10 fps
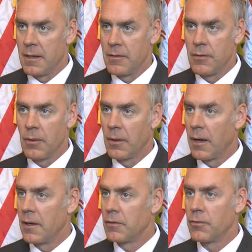It's
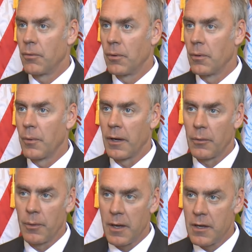utilized for
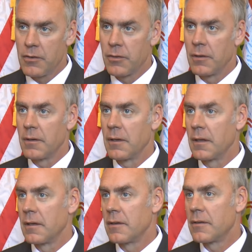recreation
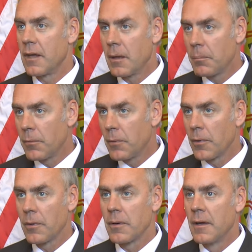and
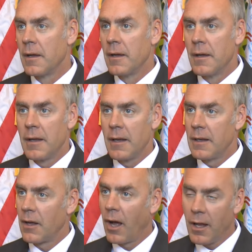timber
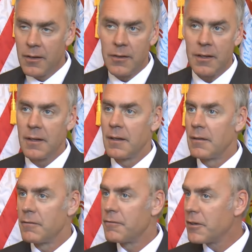and hunting
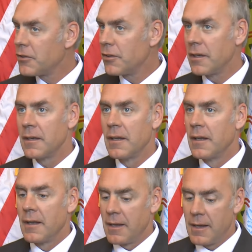and fishing.
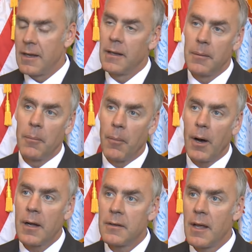And
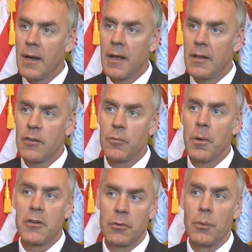Montana has a
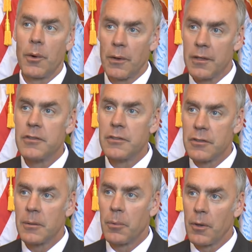special
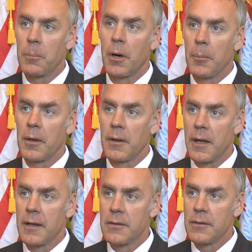relationship with our public
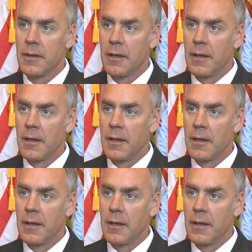lands.